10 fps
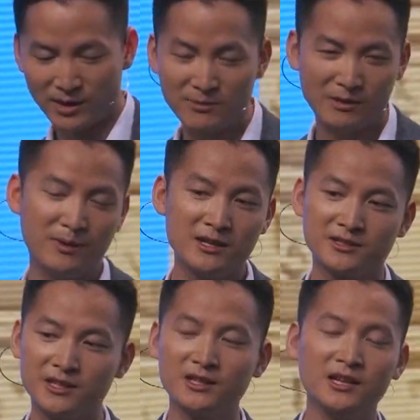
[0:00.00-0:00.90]
payment.
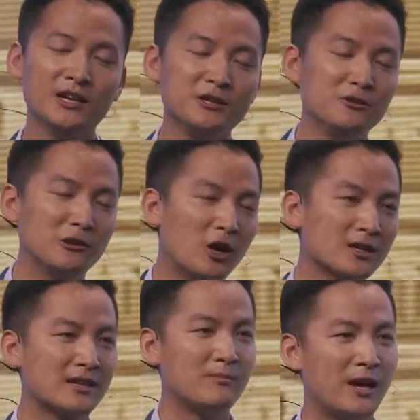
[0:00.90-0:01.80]
Basically, you log
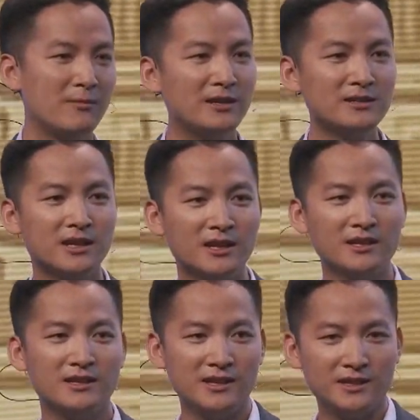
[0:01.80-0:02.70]
some payment.
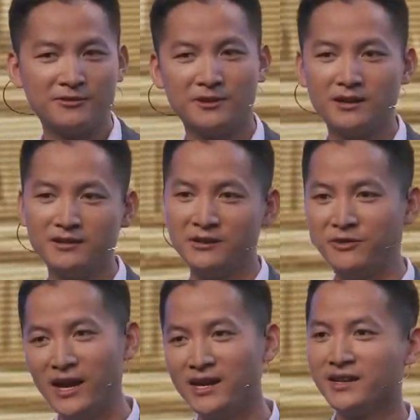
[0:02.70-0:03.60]
If
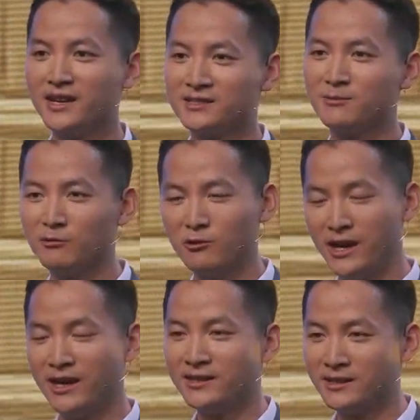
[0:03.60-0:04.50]
A gets
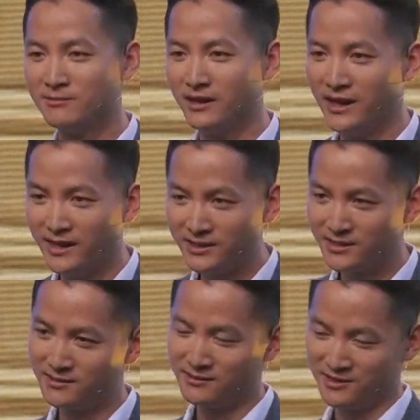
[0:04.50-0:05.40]
eight
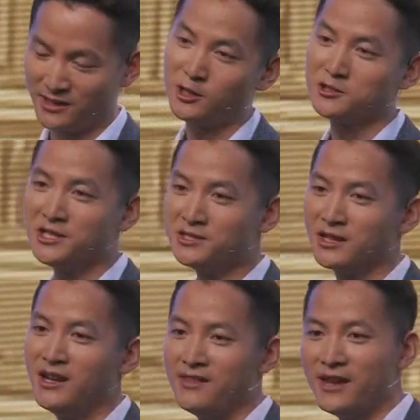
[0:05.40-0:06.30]
satoshis,
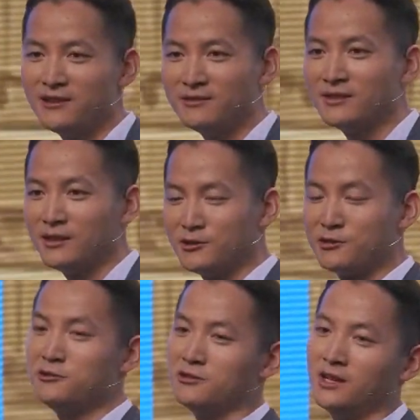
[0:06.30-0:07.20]
then
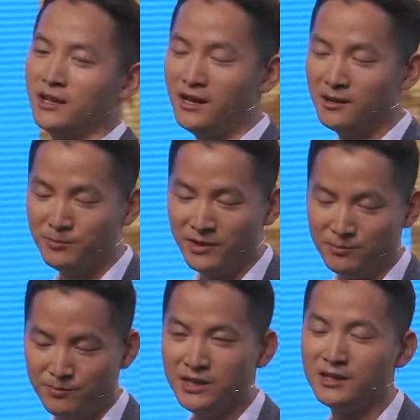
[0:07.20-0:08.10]

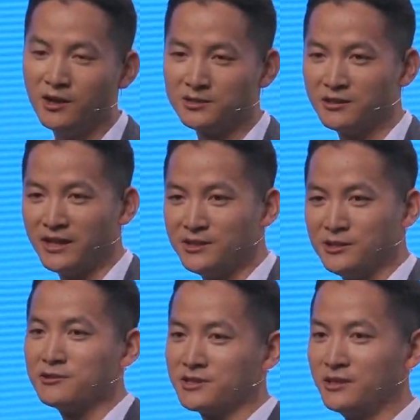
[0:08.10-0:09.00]
B also get
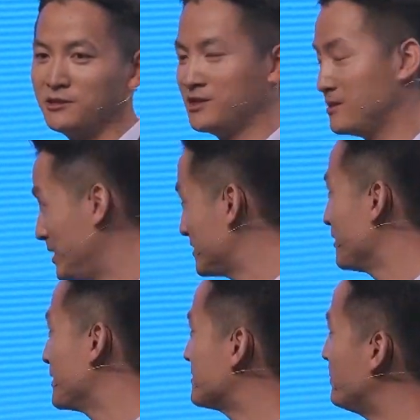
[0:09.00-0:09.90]
2 satoshis. Basically, you
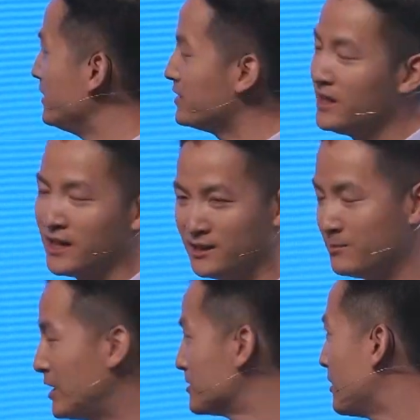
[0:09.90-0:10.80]
can split and
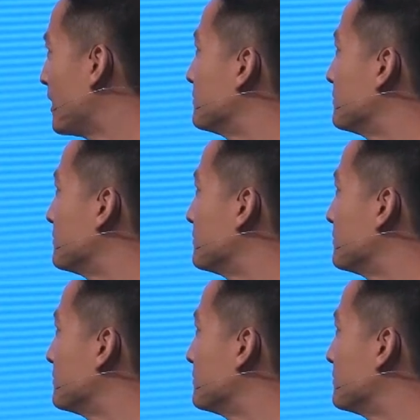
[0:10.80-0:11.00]
depends on other